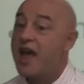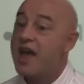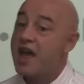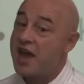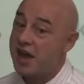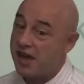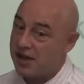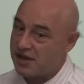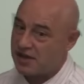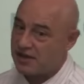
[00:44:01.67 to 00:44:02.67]

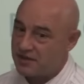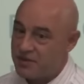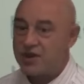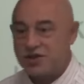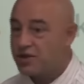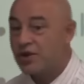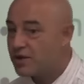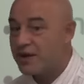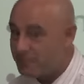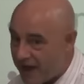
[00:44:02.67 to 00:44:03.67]
A because you're not
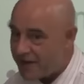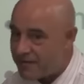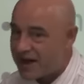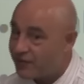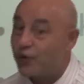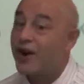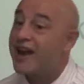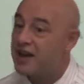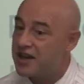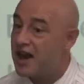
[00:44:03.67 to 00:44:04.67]
going to pay money for
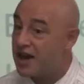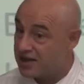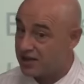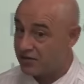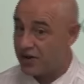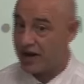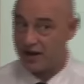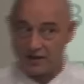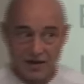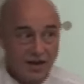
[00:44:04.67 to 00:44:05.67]
any other grade.